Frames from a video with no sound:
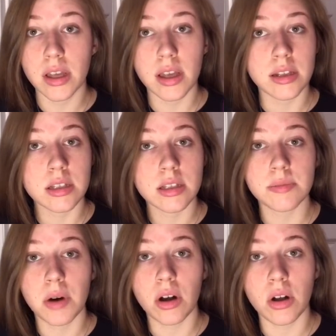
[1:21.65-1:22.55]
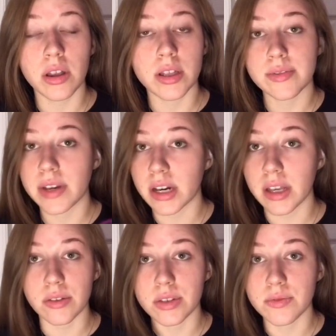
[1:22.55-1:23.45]
it's small, it's very
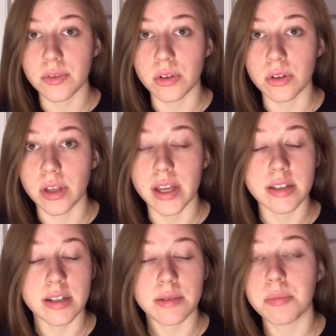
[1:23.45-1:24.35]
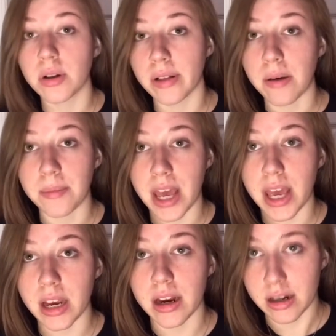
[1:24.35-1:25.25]
useful, it doesn't pull out my
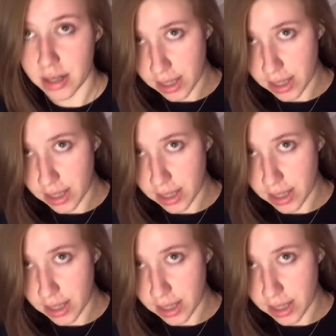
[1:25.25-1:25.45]
hair,